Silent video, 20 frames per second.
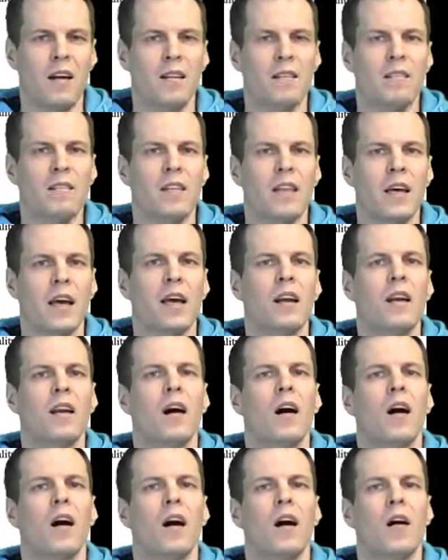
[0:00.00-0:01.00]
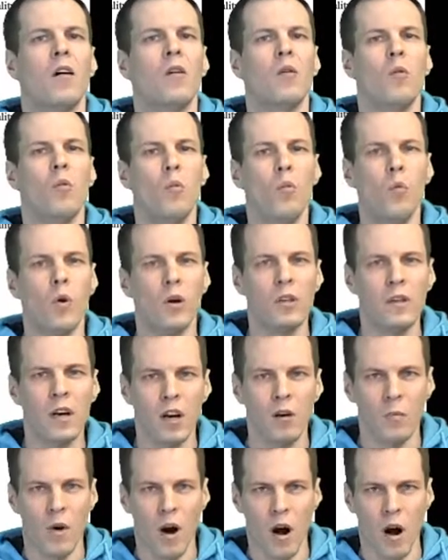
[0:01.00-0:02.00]
then what kind
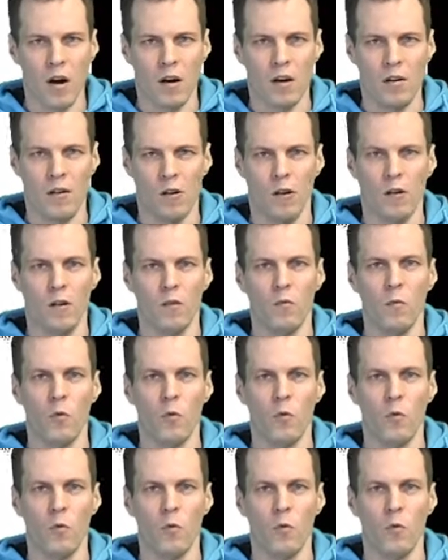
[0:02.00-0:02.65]
of marker